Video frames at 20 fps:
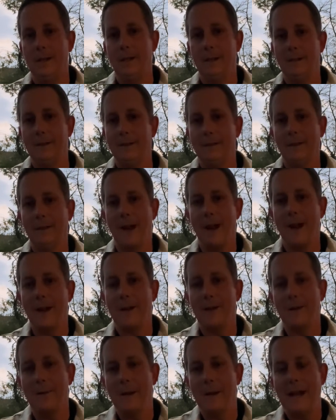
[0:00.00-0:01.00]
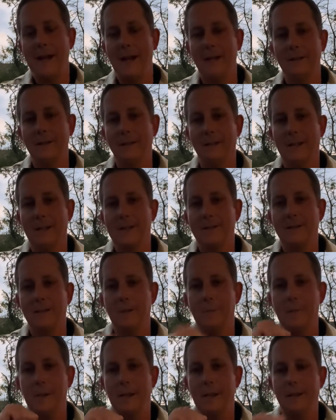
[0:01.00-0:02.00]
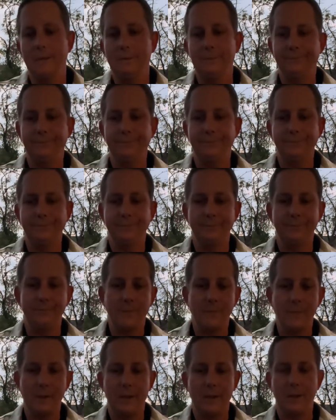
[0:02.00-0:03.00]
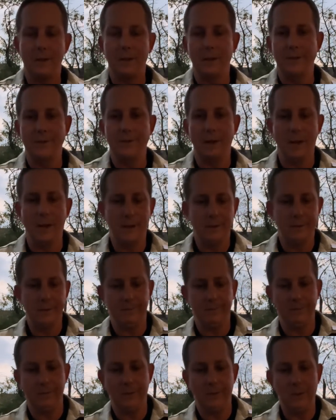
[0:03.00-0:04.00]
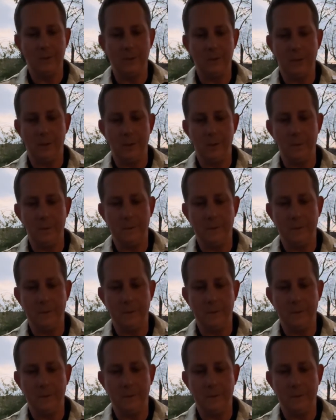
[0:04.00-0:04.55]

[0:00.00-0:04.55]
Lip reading: knocking them out in less than a minute because on YouTube,